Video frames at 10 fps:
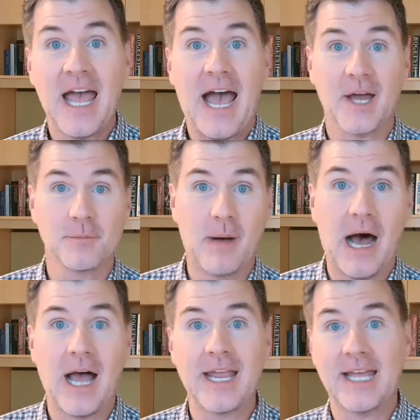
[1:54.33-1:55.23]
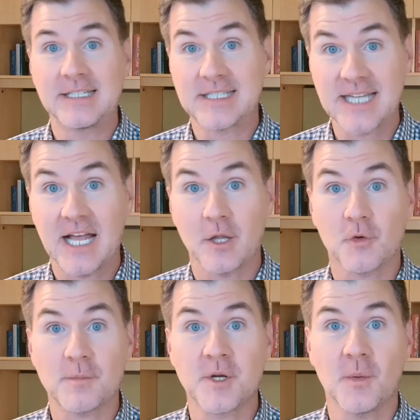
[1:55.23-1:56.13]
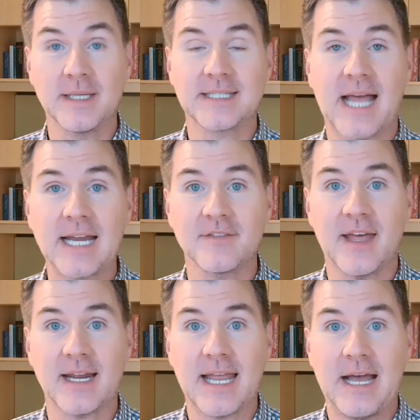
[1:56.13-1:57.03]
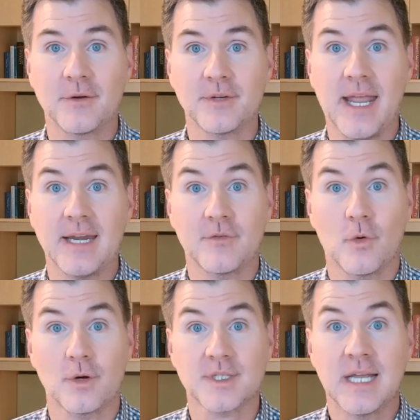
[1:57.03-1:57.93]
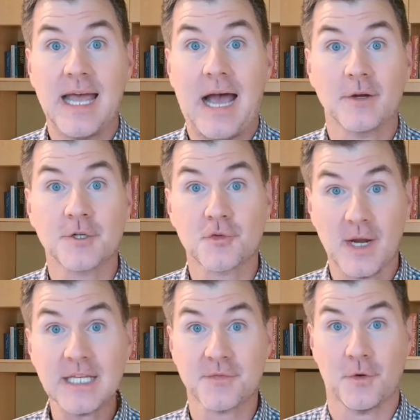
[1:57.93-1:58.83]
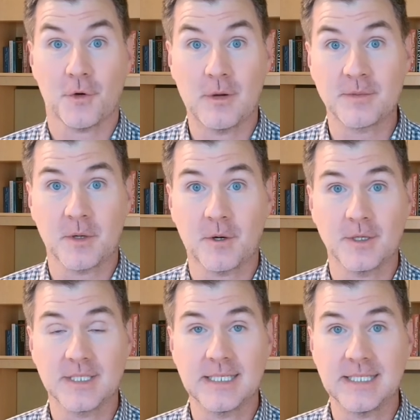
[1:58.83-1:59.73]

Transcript: how to buy and sell crypto inside of that account, and of course, how to transfer cryptocurrencies